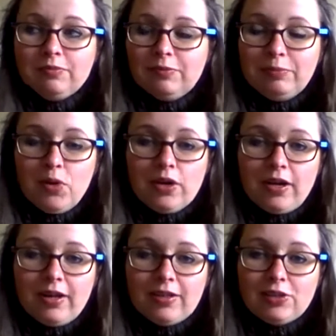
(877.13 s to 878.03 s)
book
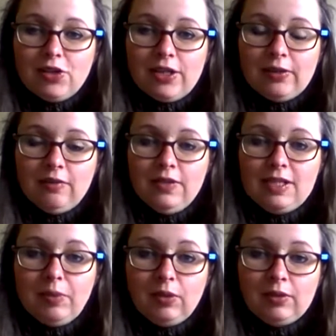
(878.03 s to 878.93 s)
and go down the
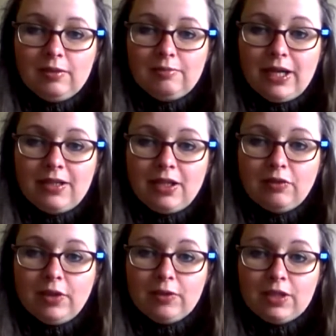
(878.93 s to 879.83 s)
visible mending
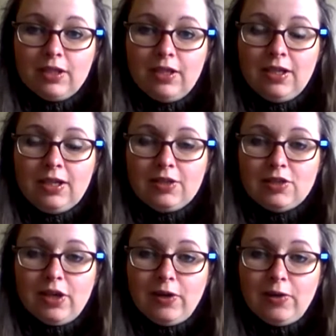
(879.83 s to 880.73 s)
route.
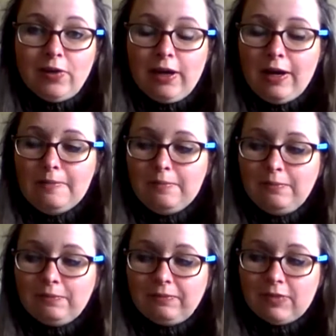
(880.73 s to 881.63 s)
So
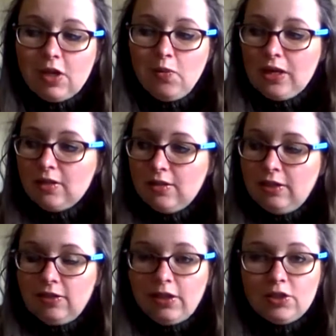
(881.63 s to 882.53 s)
whilst
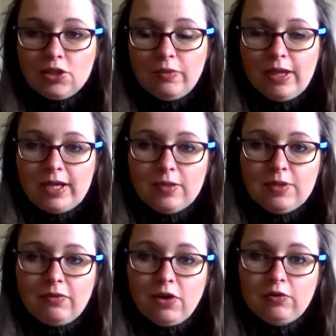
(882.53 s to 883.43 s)
in some of the items
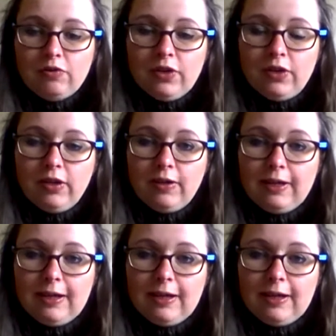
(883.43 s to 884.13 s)
I've gone for